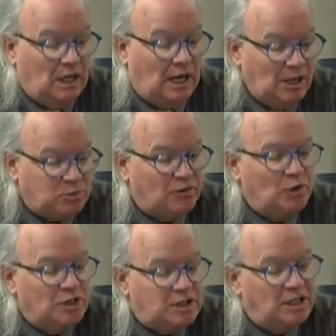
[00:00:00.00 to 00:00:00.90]
I
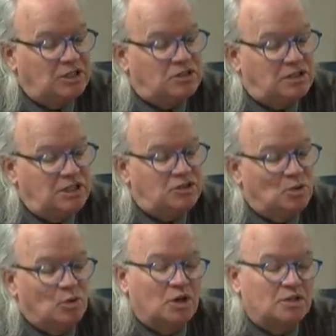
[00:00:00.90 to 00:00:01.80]
prefer to teach a
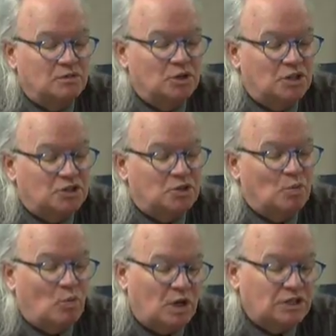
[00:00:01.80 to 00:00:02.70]
work of literature
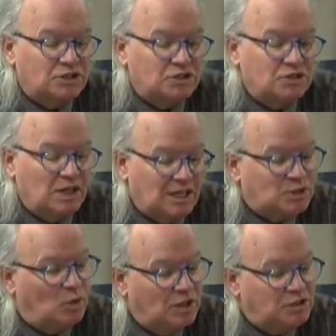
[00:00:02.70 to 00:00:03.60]
once, not
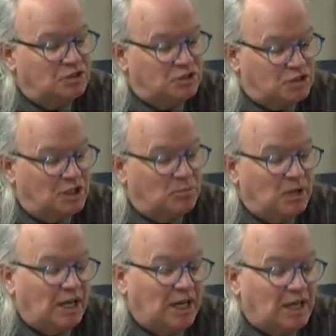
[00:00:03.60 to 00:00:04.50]
twice in the same
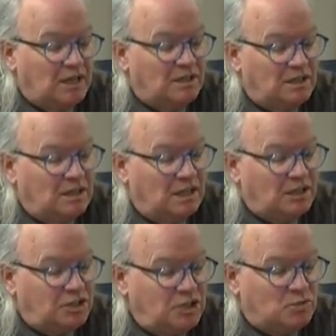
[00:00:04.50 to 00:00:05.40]
day. I
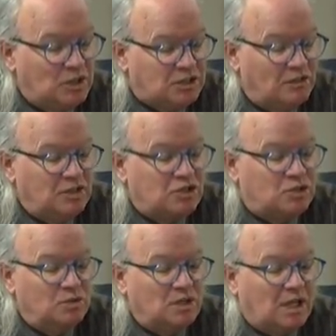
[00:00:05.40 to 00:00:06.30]
teach my
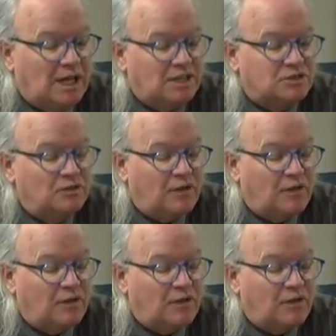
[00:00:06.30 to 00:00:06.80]
70-student class in